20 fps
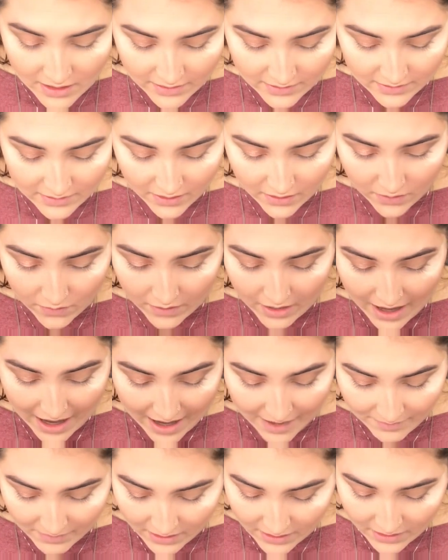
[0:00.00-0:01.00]
So
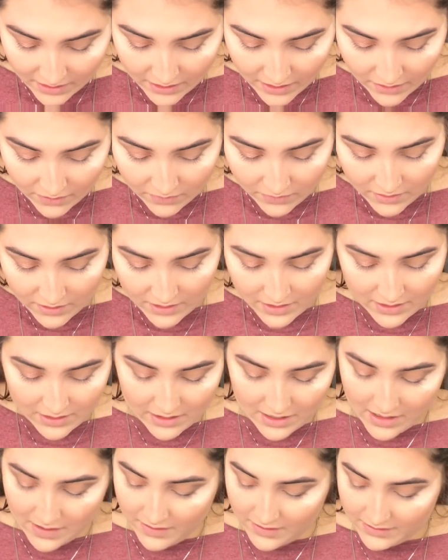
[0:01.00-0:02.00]
I'm going to go
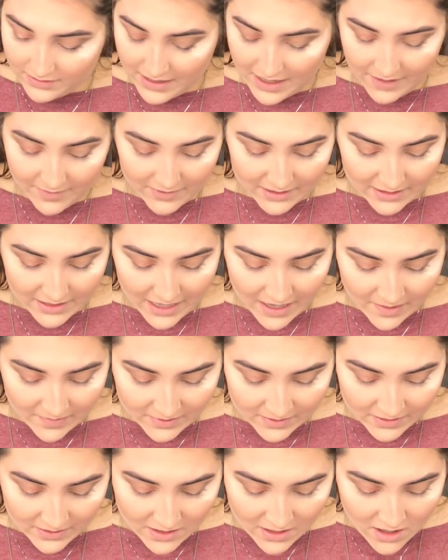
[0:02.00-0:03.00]
in the same
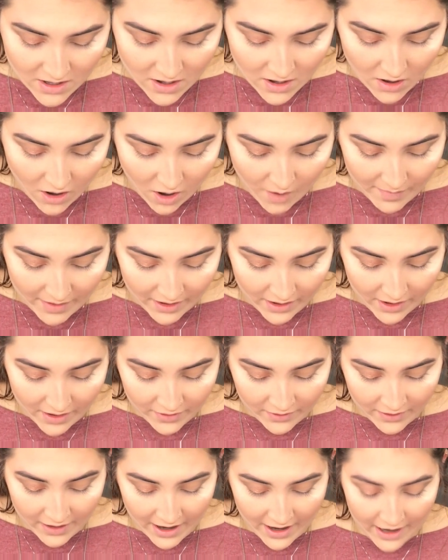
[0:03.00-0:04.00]
steps on my
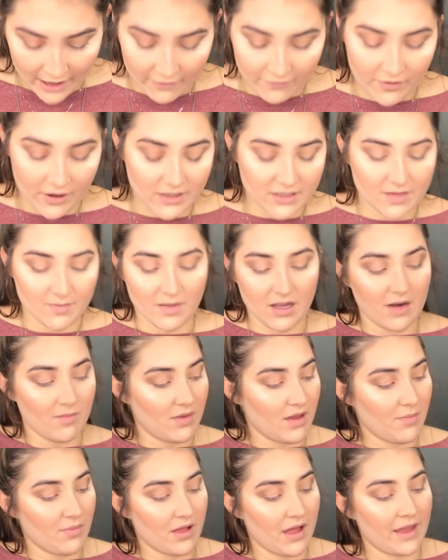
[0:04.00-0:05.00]
other eye. First I'm going to
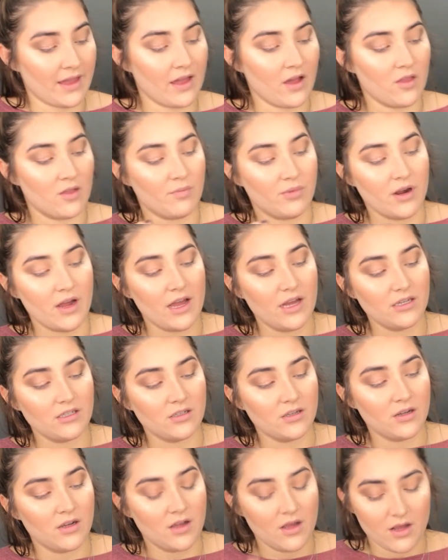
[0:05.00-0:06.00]
be applying it on the
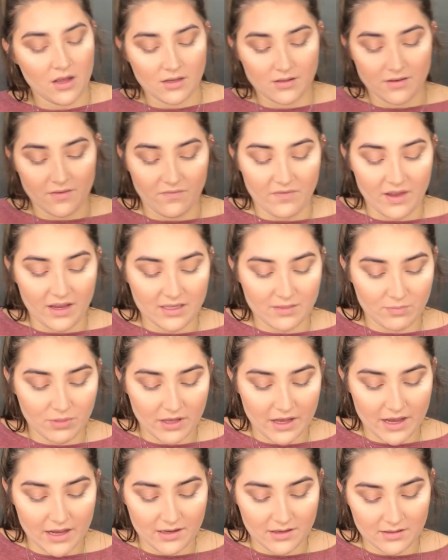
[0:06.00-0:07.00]
brush, some Fix
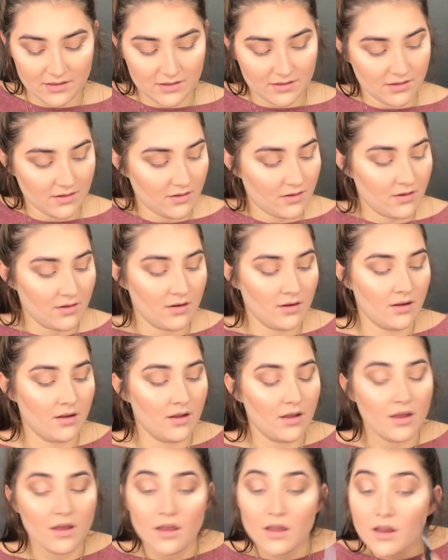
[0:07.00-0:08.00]
Plus,
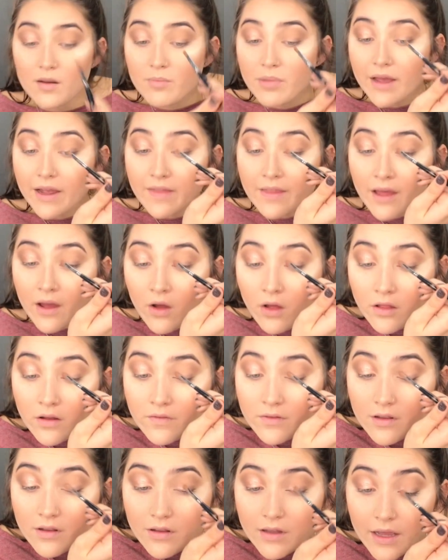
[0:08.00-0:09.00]
and applying that all
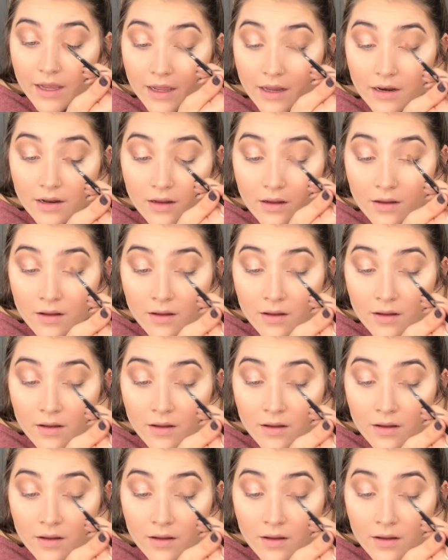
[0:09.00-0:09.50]
over the lid.